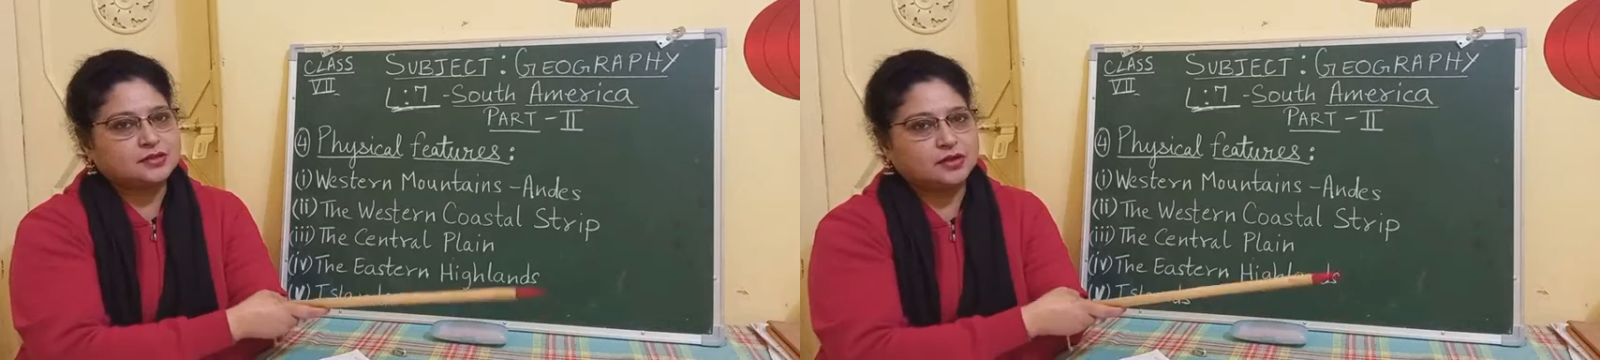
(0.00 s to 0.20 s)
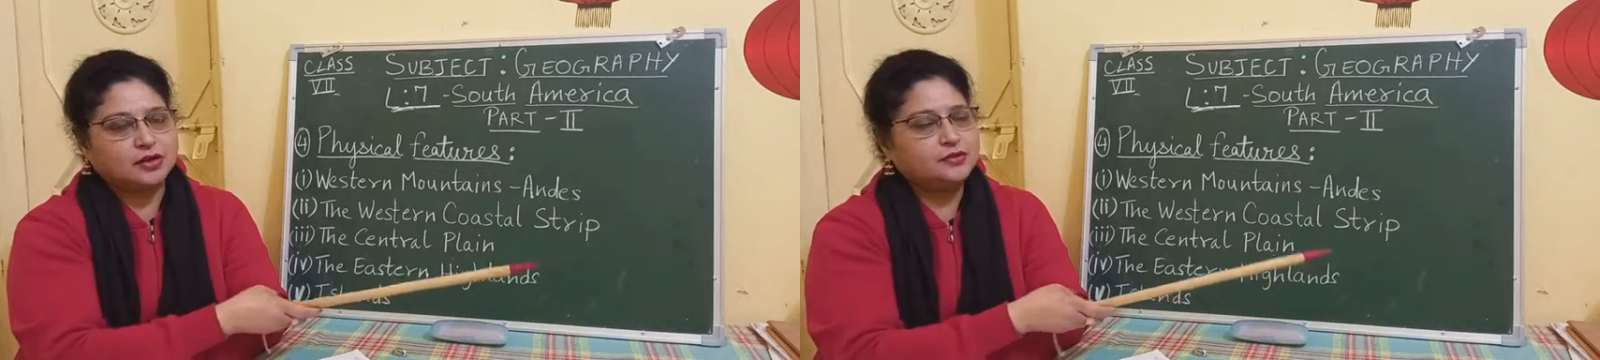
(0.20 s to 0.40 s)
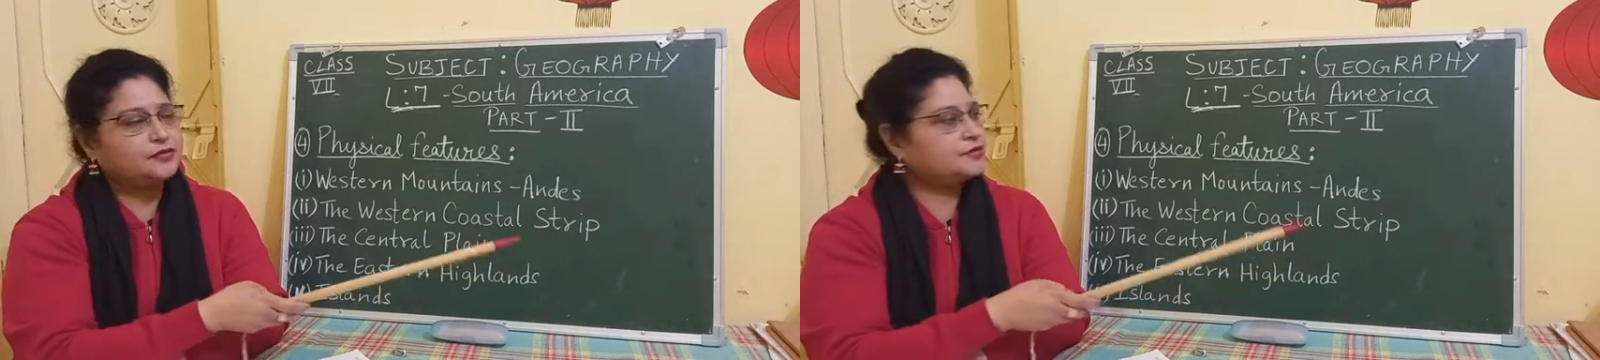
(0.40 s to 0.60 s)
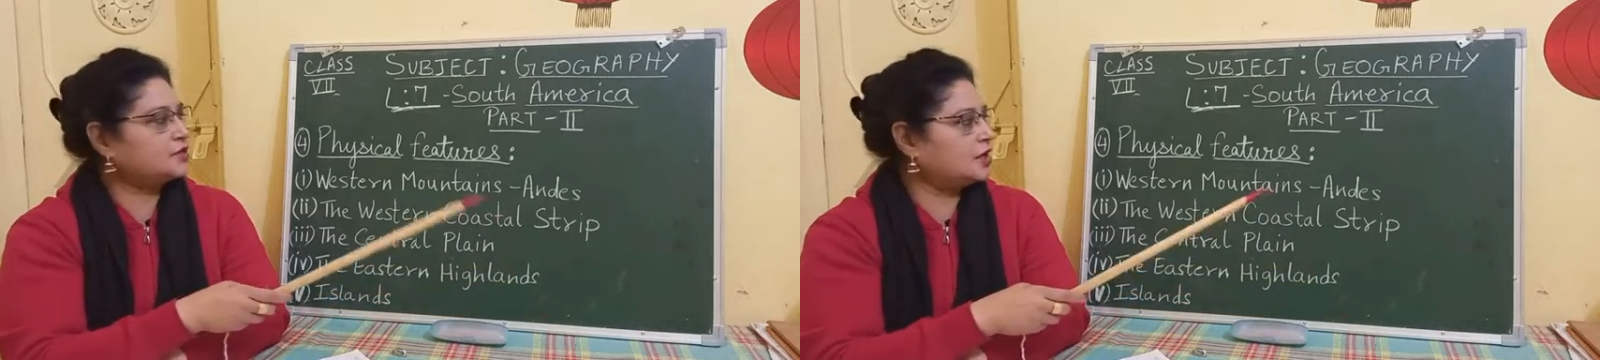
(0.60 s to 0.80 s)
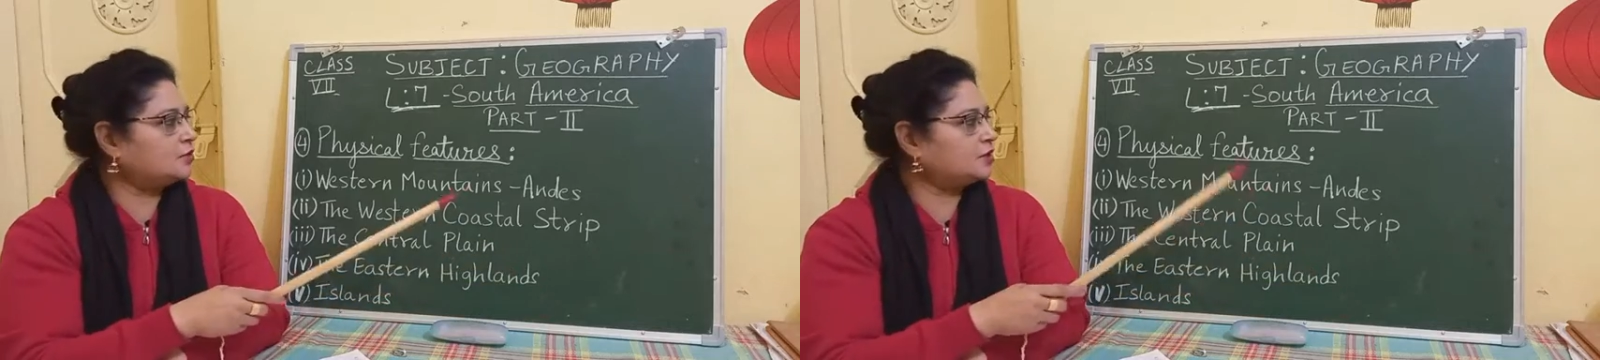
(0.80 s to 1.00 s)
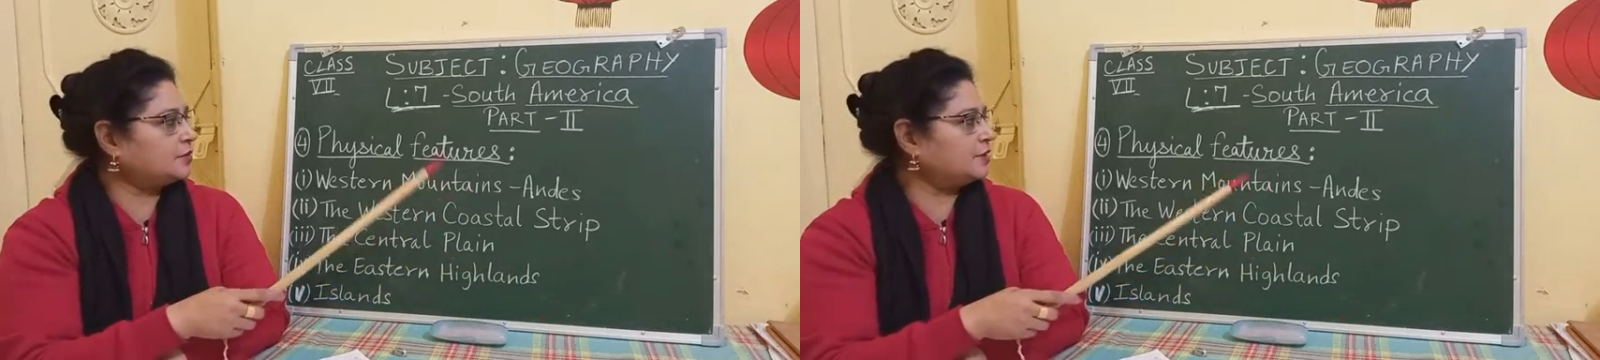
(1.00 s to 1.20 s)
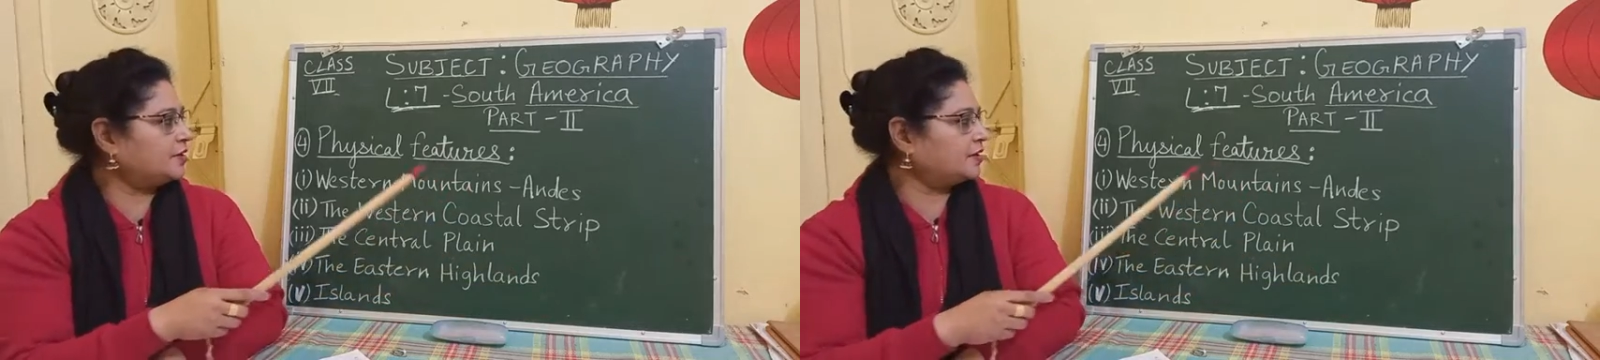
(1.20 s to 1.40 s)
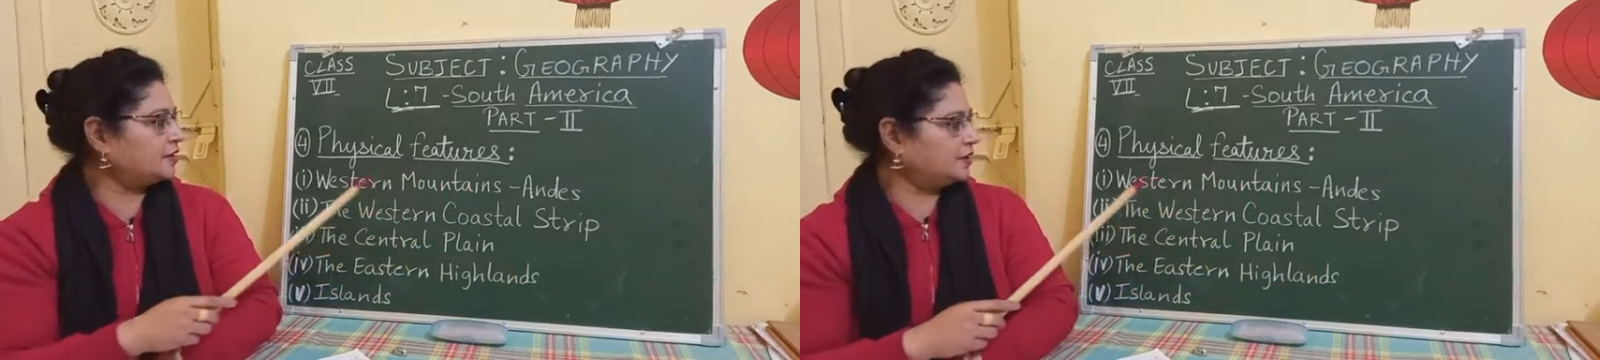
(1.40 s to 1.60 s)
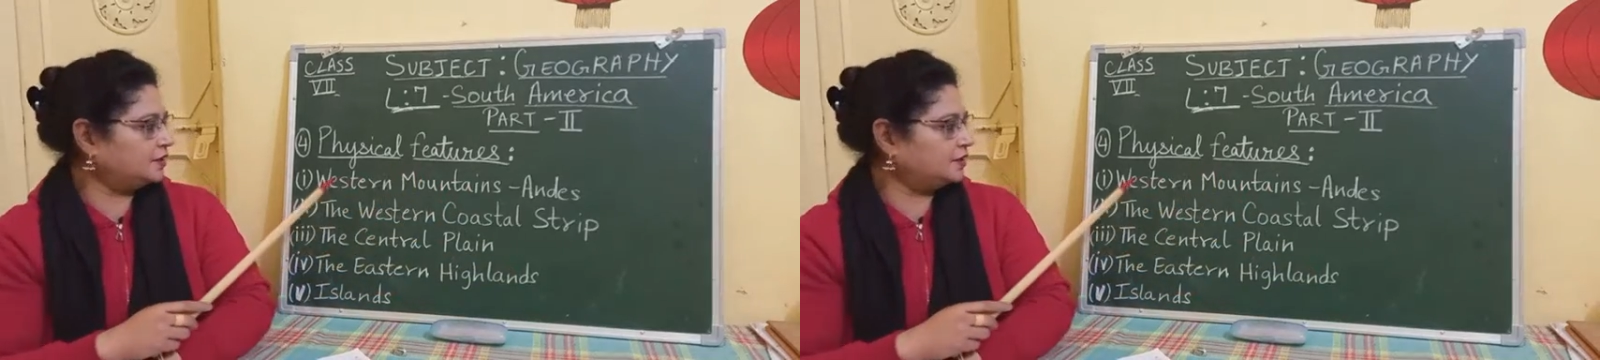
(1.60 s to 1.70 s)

of South America.